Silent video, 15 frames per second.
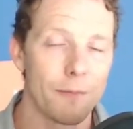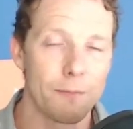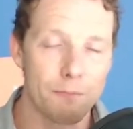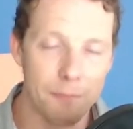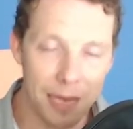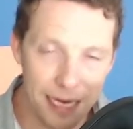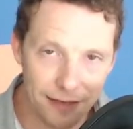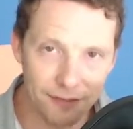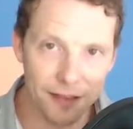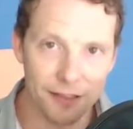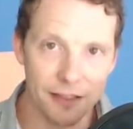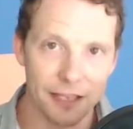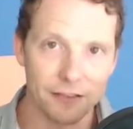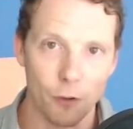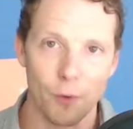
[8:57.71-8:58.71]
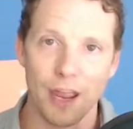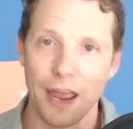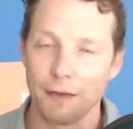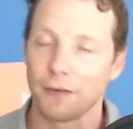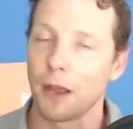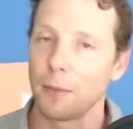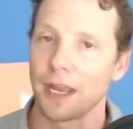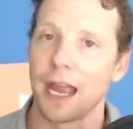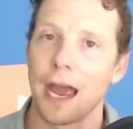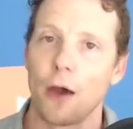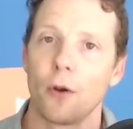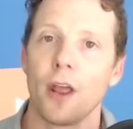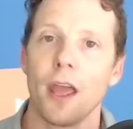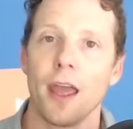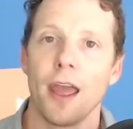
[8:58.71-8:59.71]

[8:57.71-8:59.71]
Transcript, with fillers: amazing things that we have coming out.